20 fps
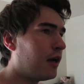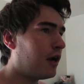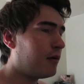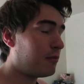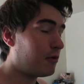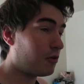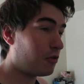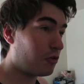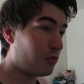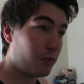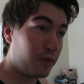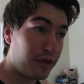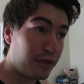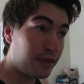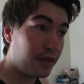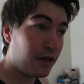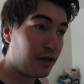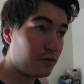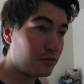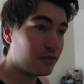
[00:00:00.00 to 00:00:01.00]
about
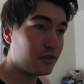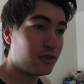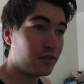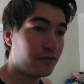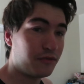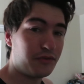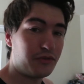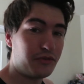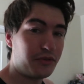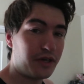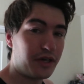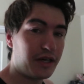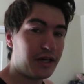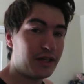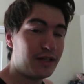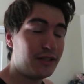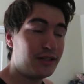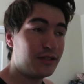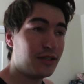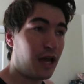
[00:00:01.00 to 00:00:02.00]
3,000 of you
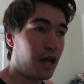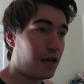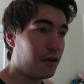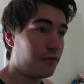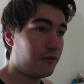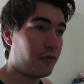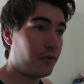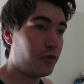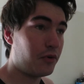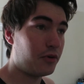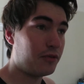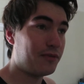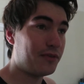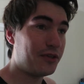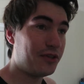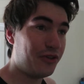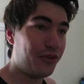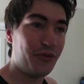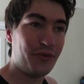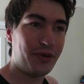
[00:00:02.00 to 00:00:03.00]
guys had voted
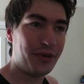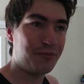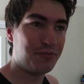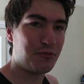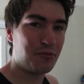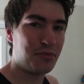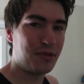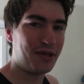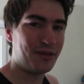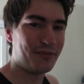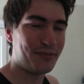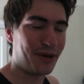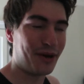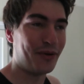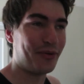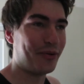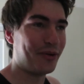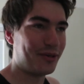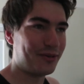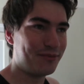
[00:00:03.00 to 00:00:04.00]
for UKIP to be in
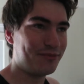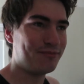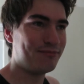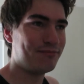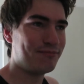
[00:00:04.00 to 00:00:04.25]
power.